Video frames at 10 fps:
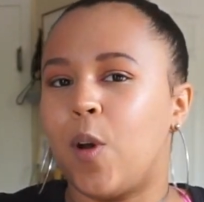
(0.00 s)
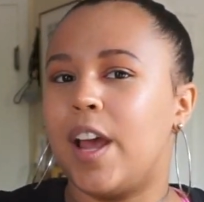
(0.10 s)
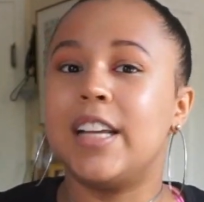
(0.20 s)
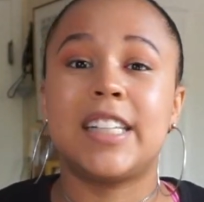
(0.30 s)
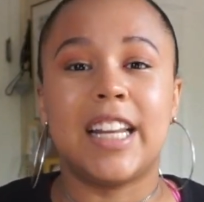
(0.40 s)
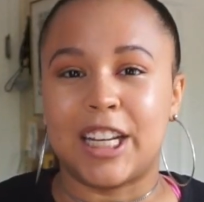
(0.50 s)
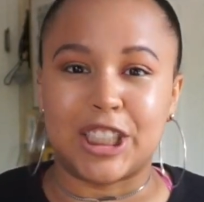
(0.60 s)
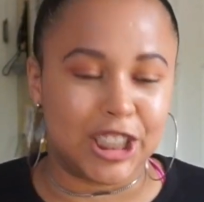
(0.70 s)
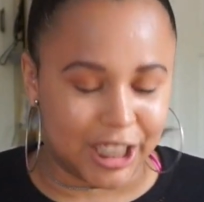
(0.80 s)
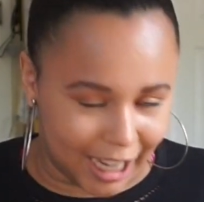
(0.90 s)
It's an
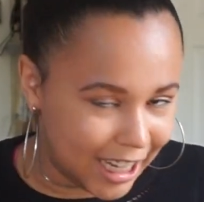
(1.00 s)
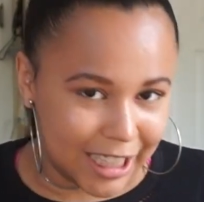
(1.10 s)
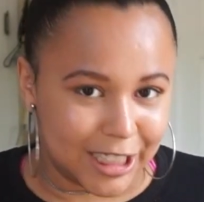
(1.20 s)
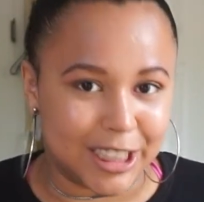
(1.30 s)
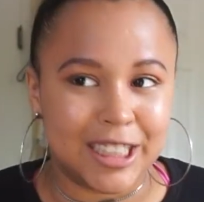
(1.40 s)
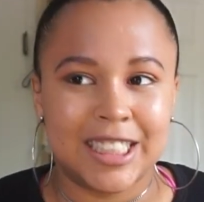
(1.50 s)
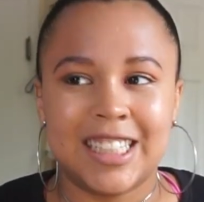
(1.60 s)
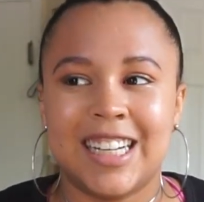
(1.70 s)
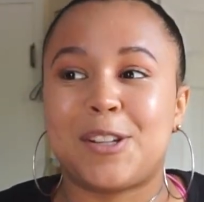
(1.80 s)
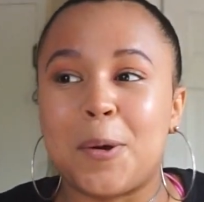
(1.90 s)
exchange.
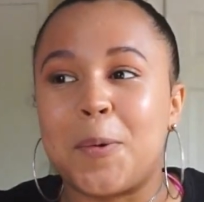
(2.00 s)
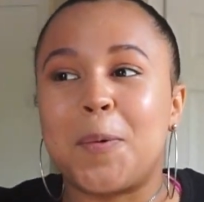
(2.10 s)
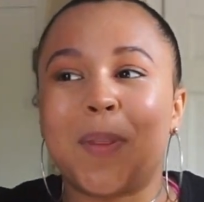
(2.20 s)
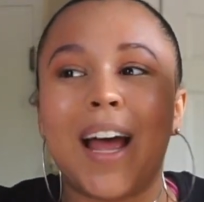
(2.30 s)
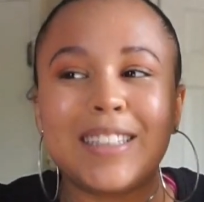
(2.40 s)
So